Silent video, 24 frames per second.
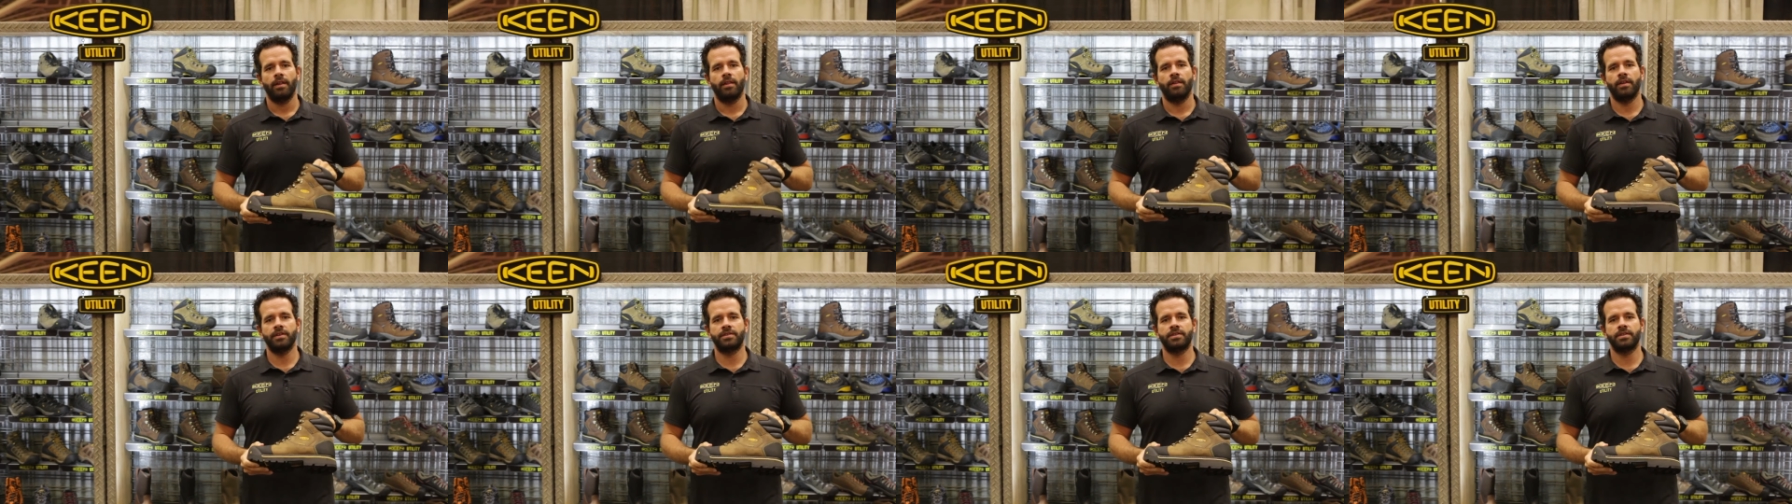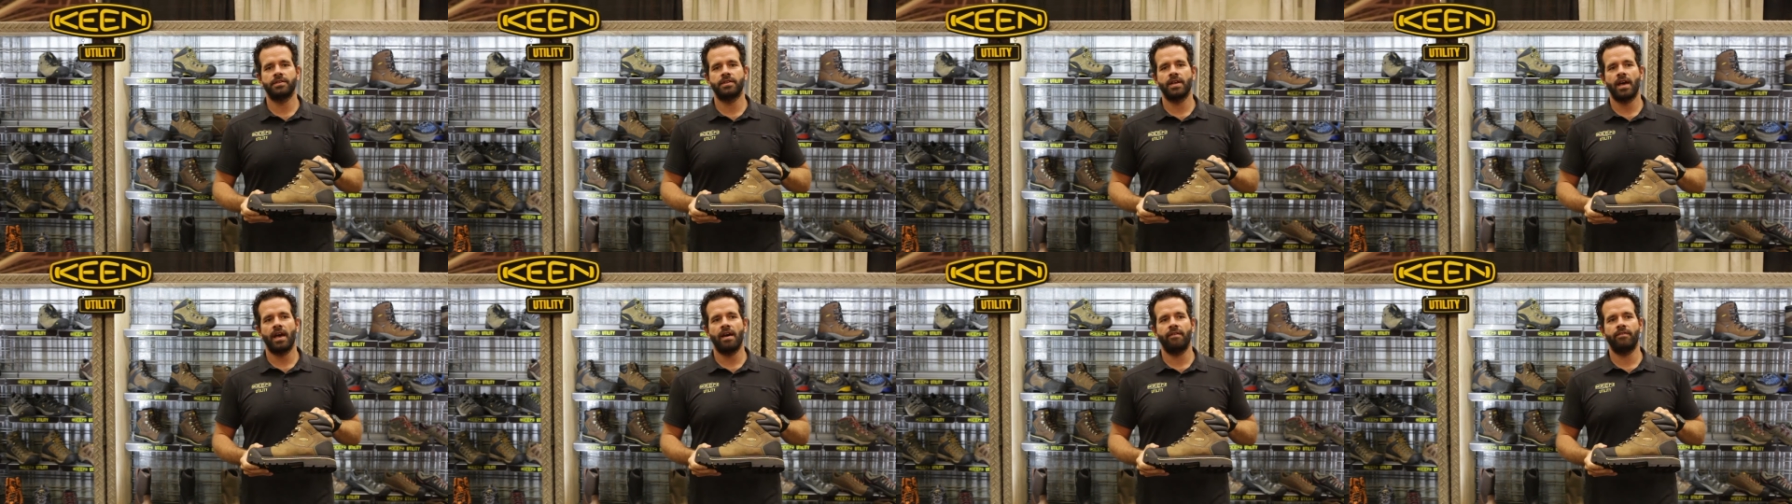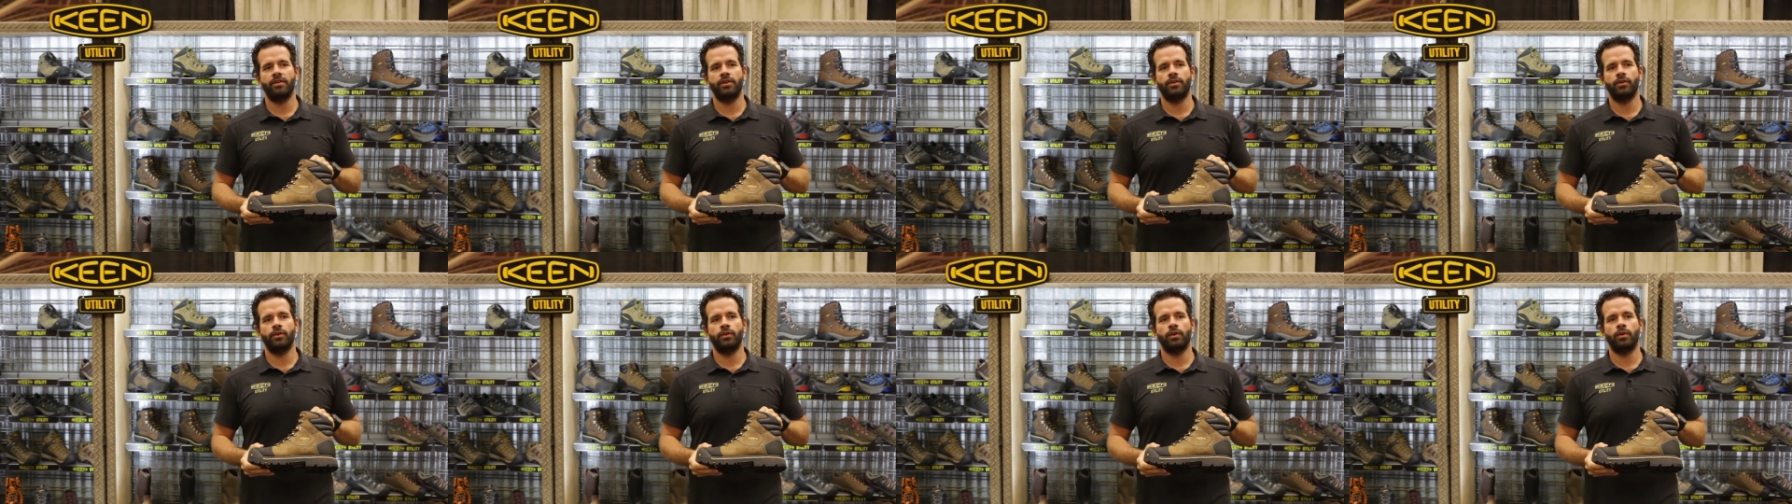This is the
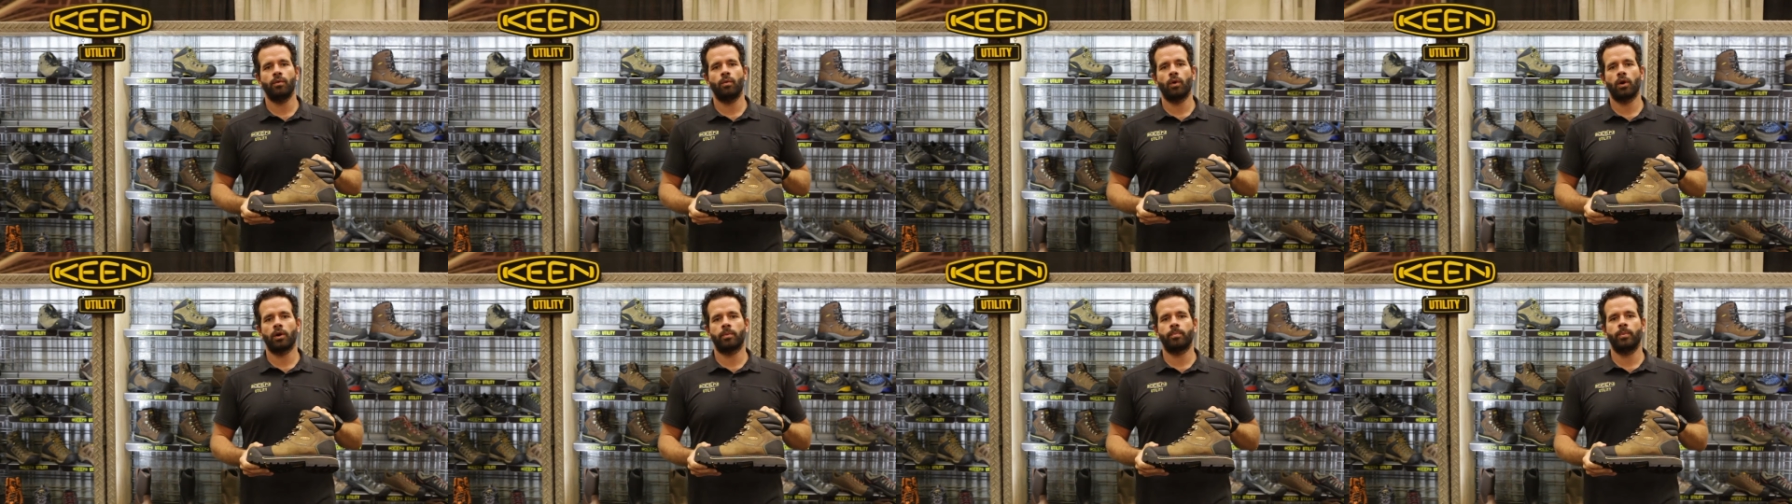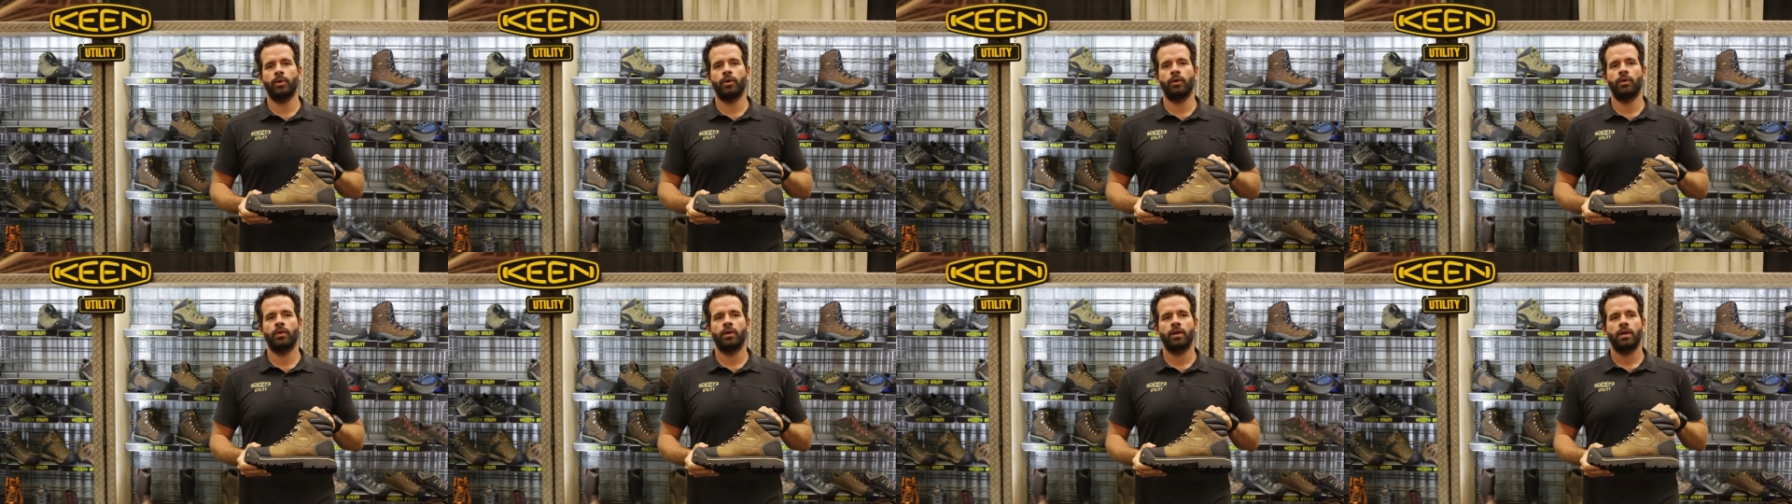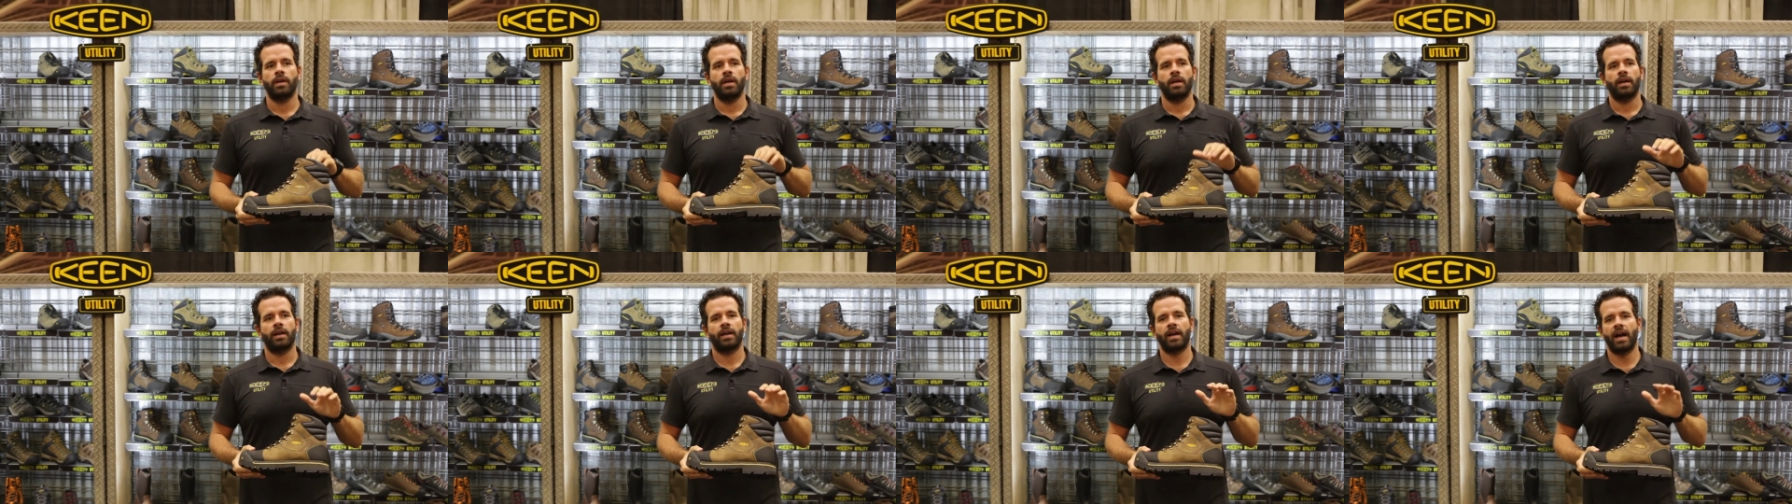heavy-duty work boot.
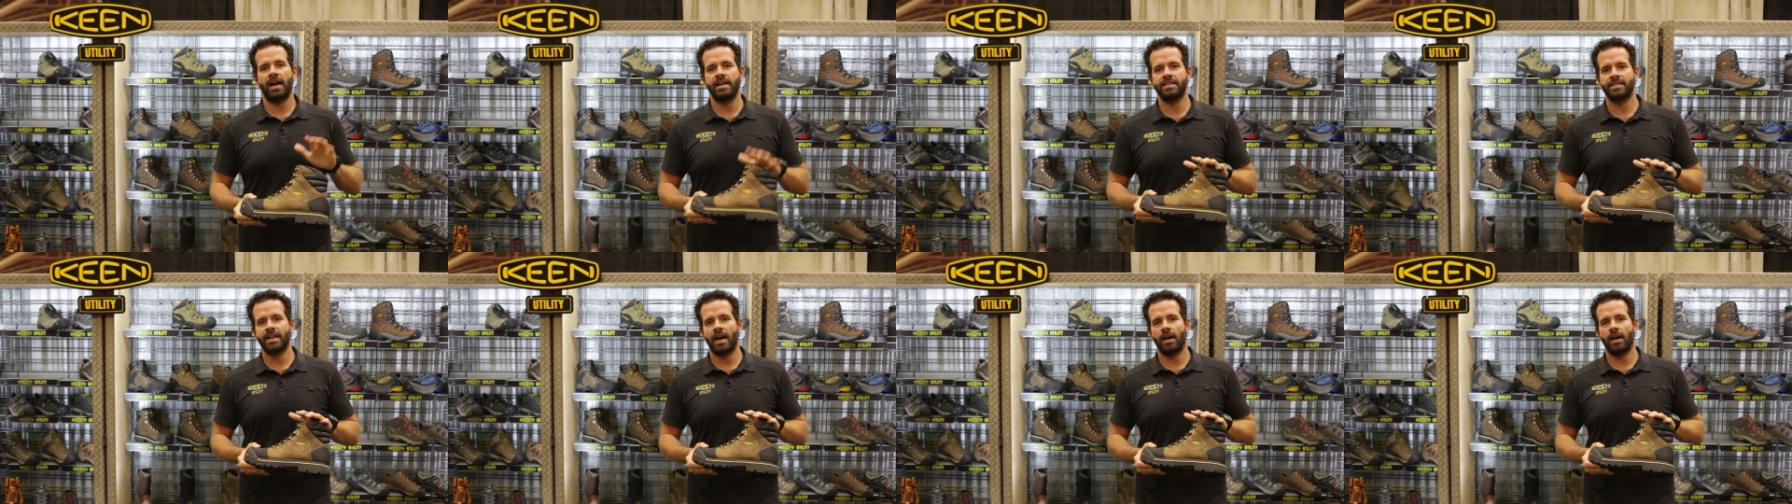Guys